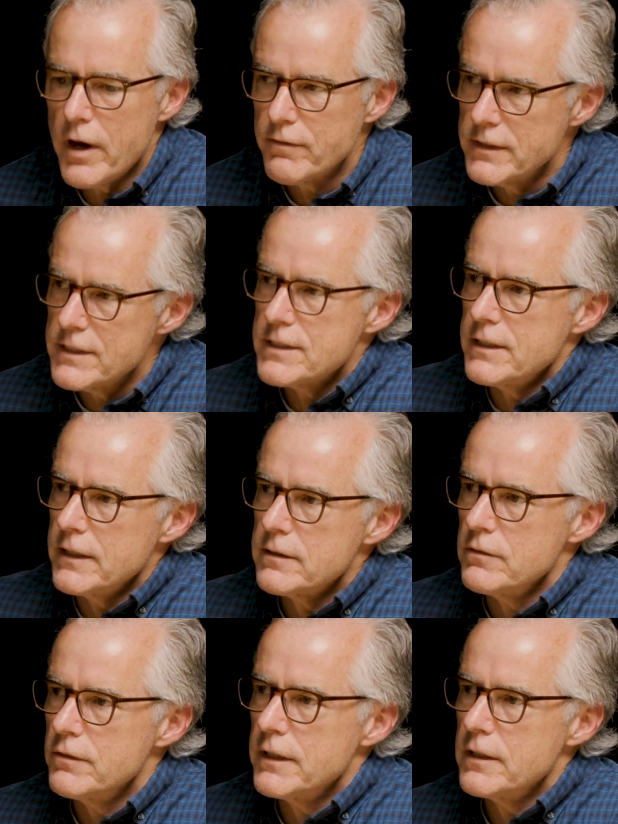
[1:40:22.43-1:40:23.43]
have a distinct
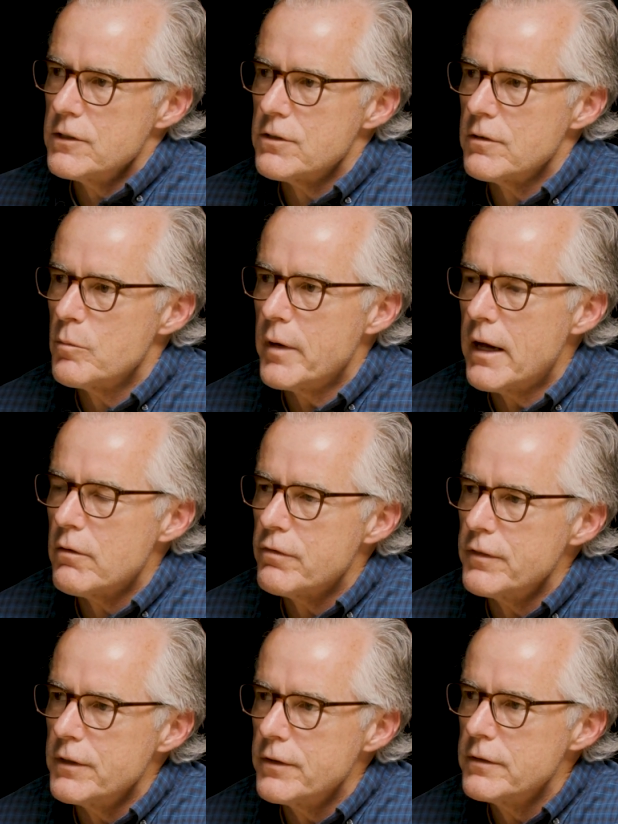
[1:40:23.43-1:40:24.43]
advantage on the
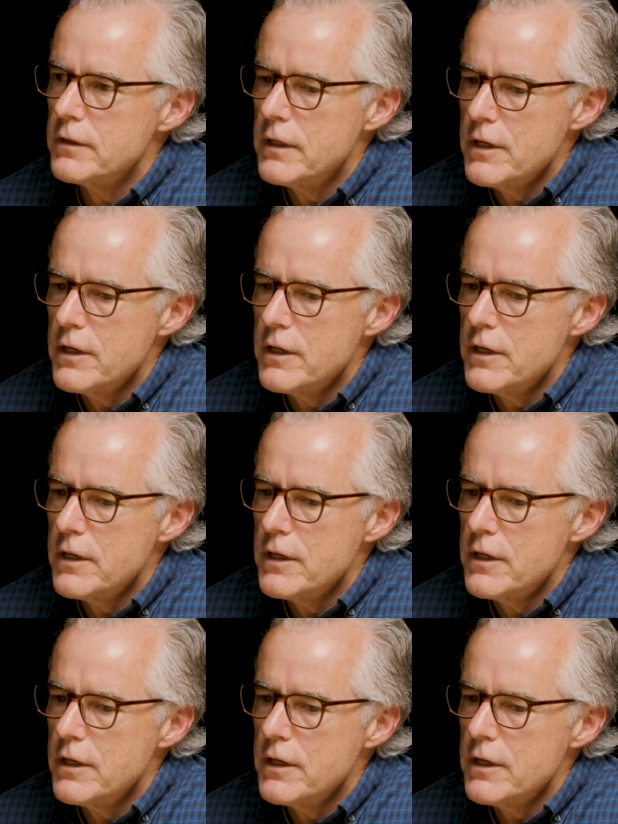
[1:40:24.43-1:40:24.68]
battlefield.